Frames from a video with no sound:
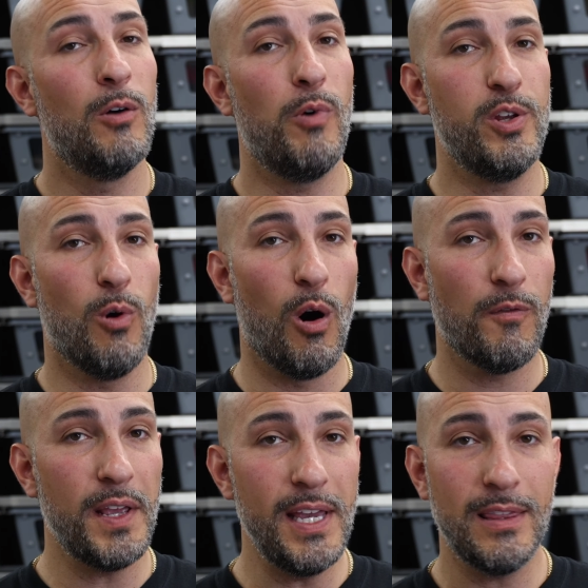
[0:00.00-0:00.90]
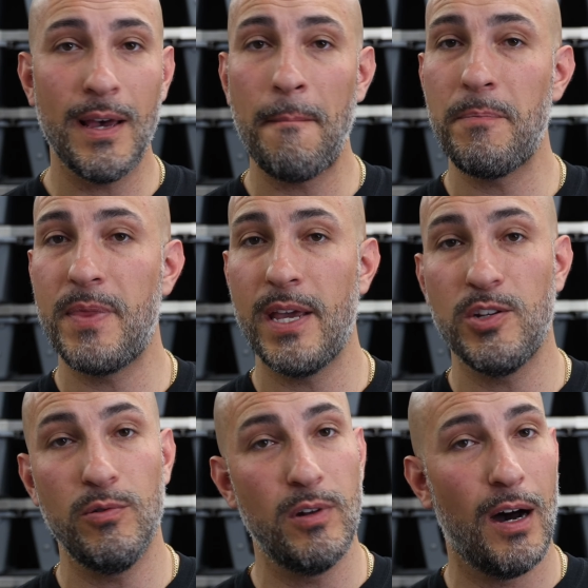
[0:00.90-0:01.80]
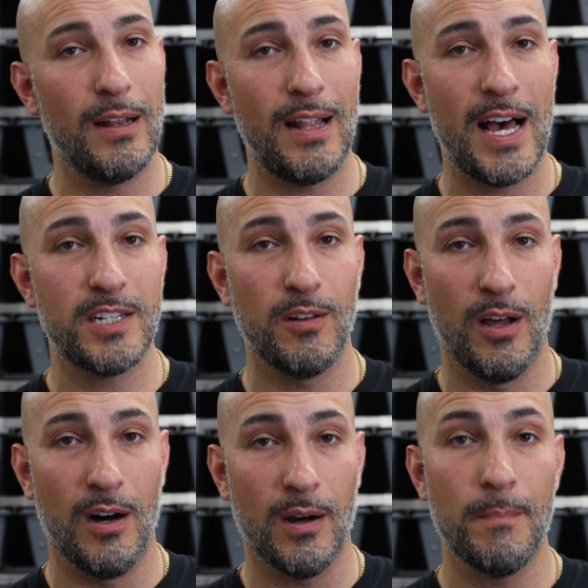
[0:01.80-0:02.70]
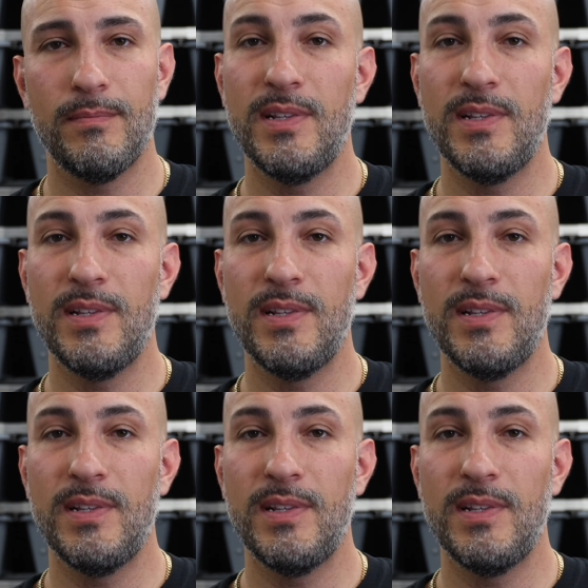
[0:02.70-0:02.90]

When you overheat them, they do not last long.